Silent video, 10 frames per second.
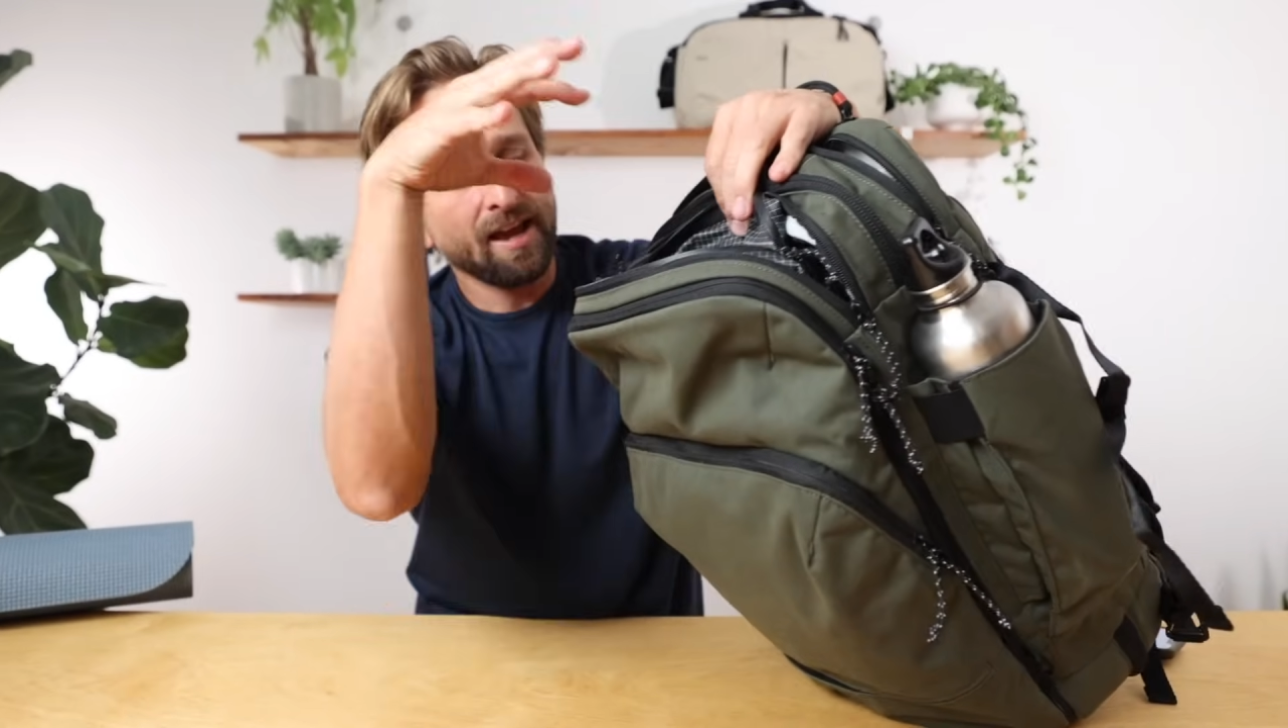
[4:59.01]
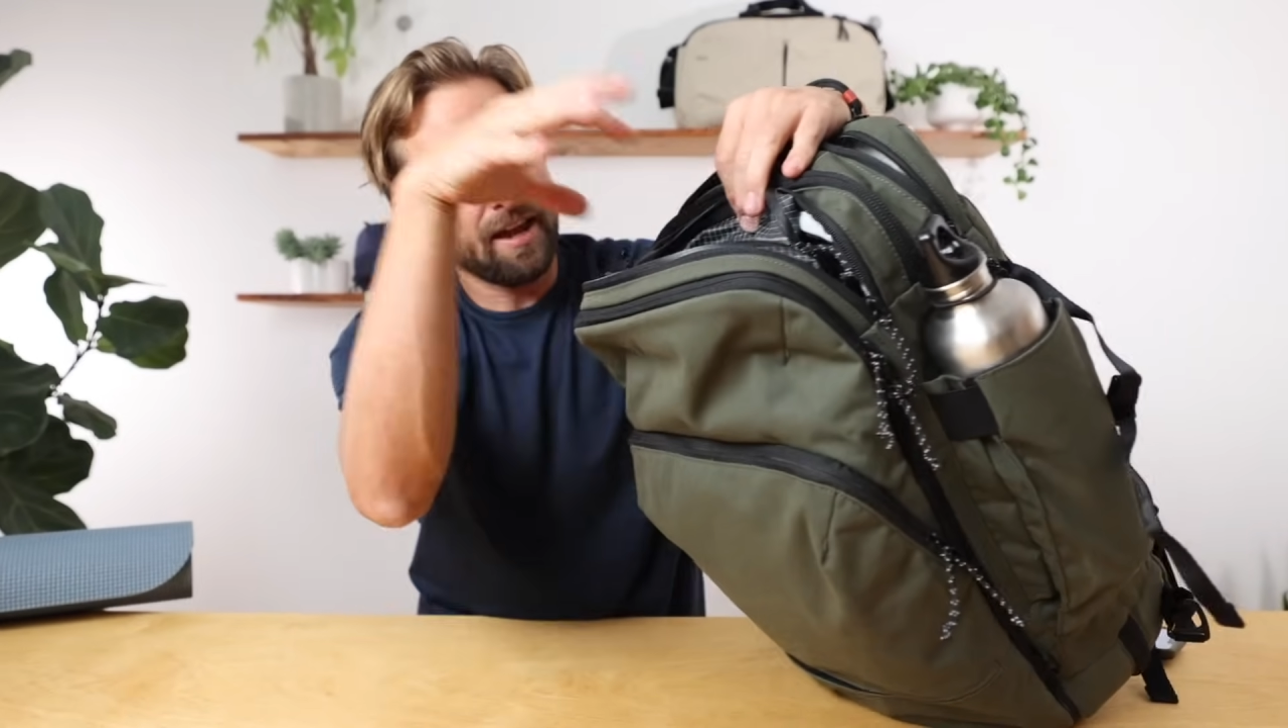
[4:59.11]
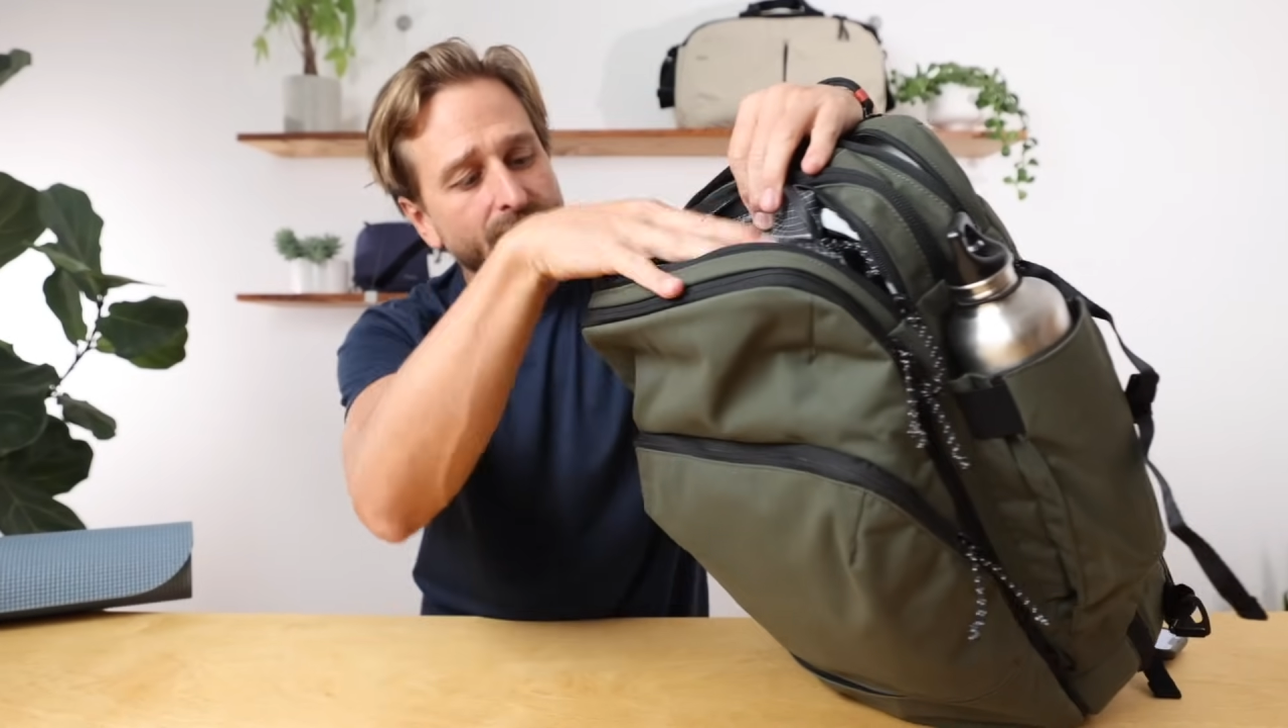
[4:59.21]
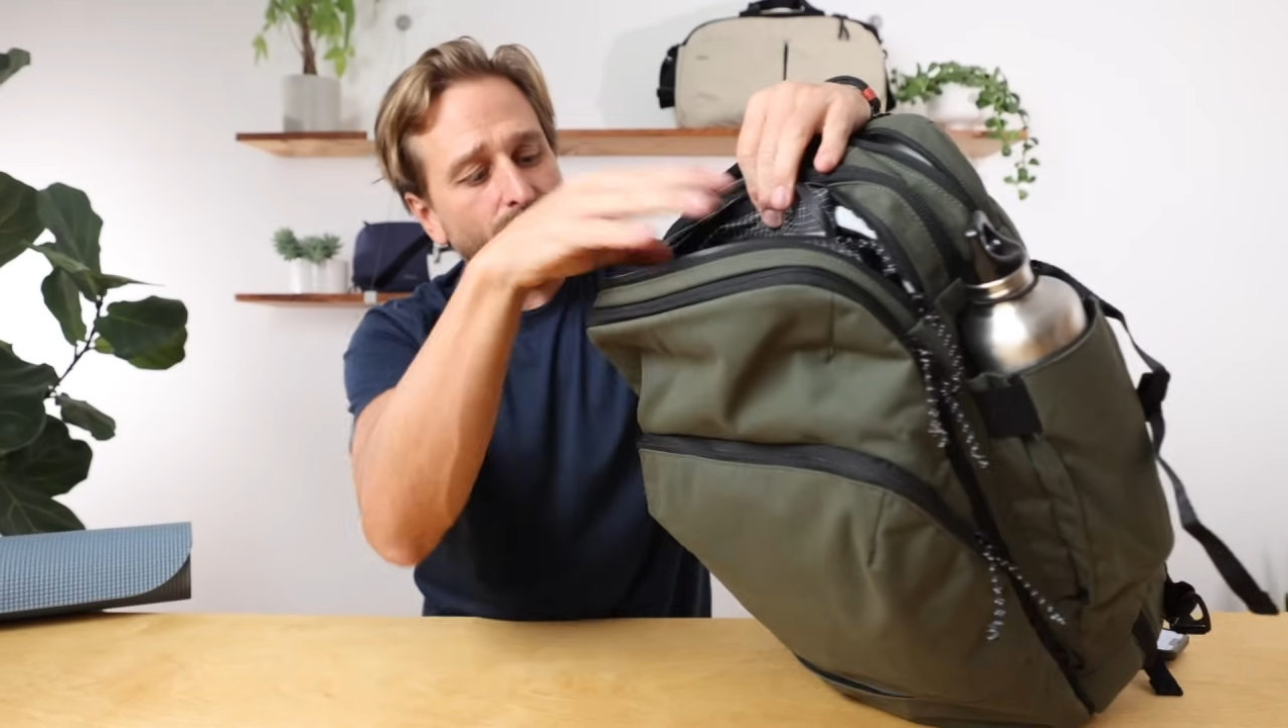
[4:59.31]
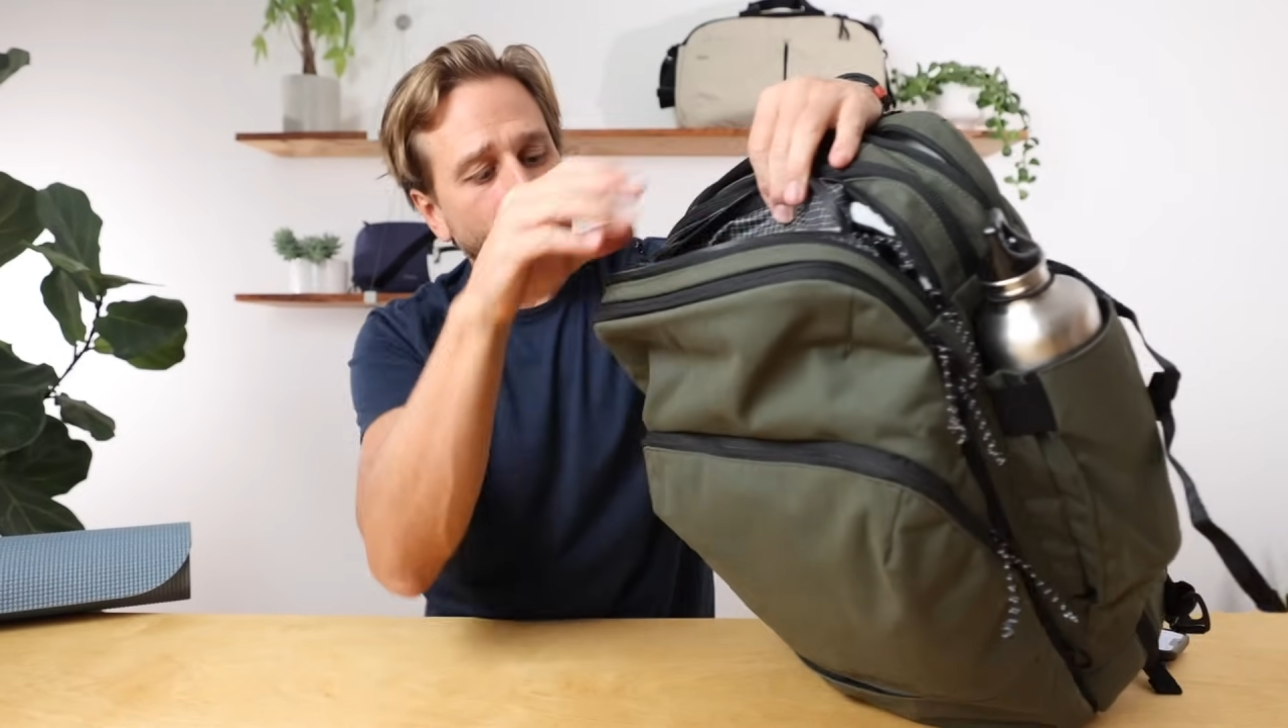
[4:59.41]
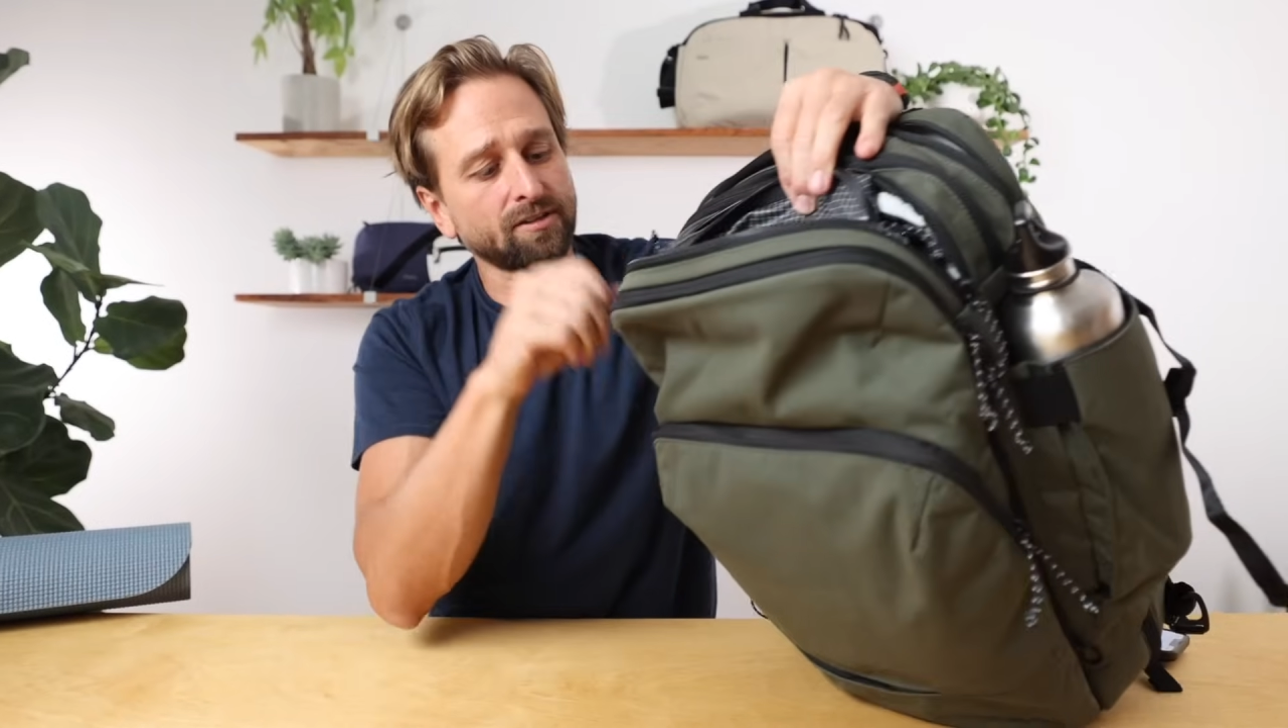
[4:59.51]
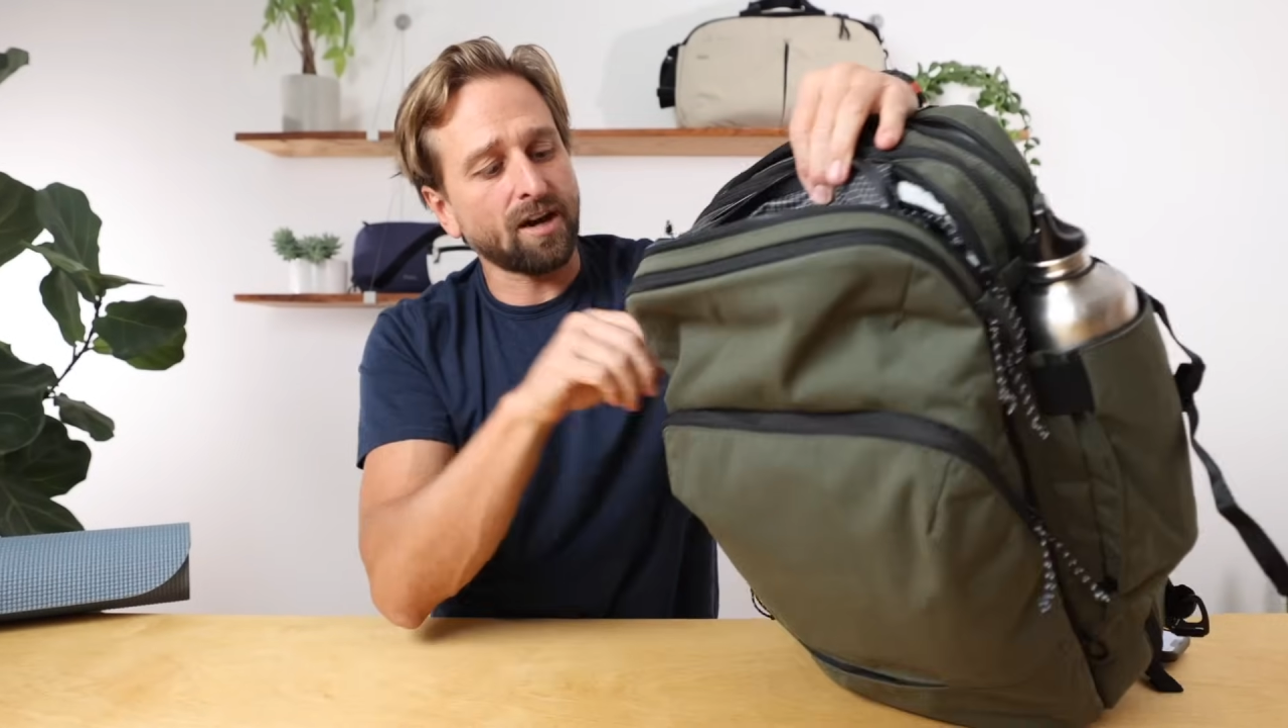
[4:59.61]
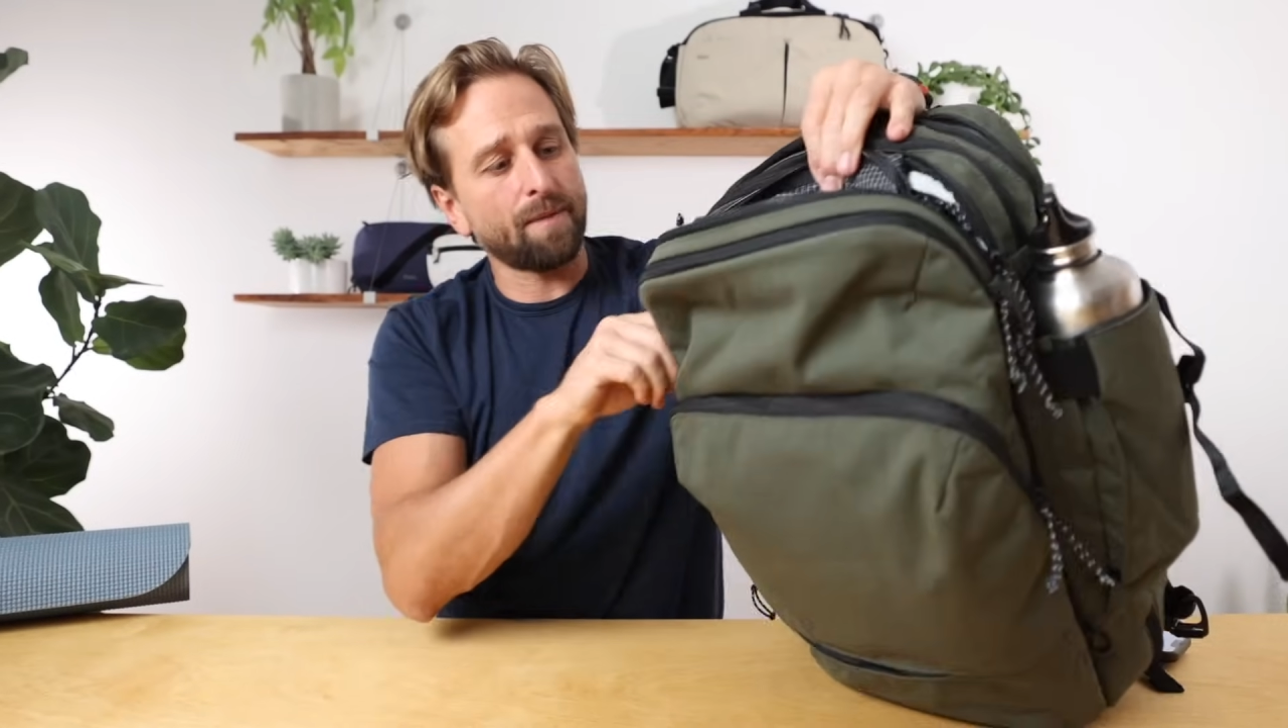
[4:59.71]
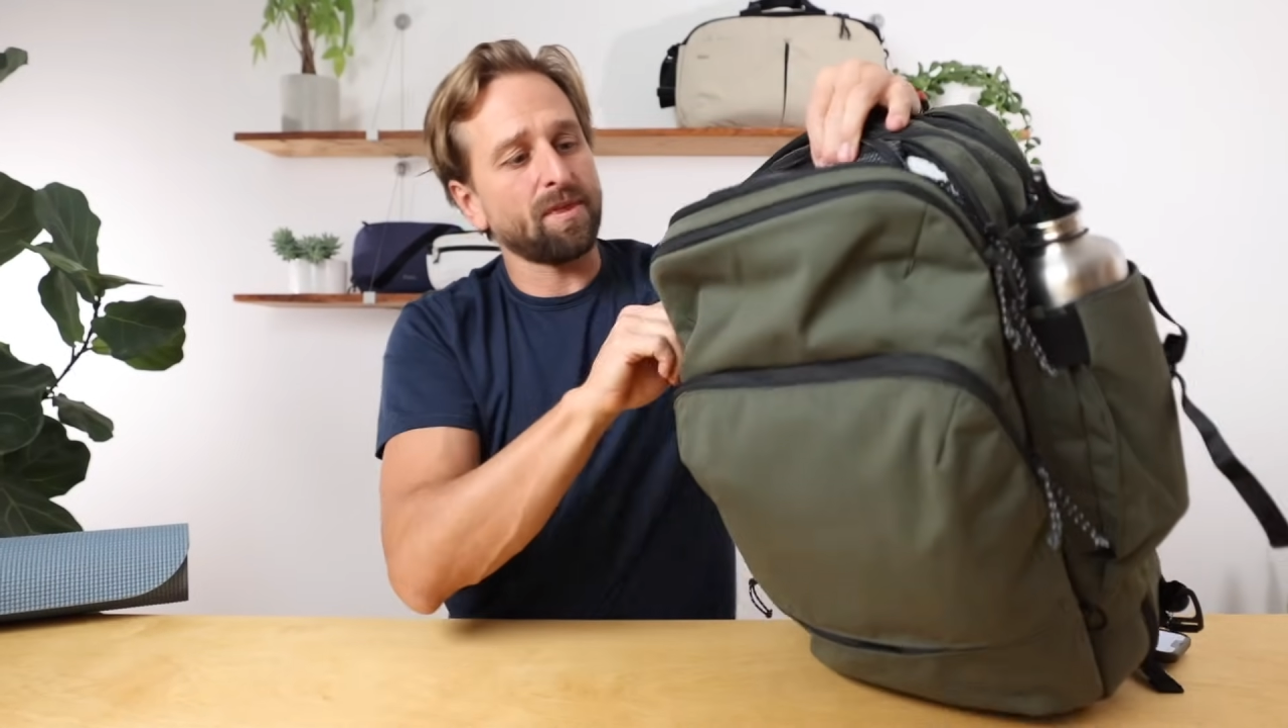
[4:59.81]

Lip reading: here at the top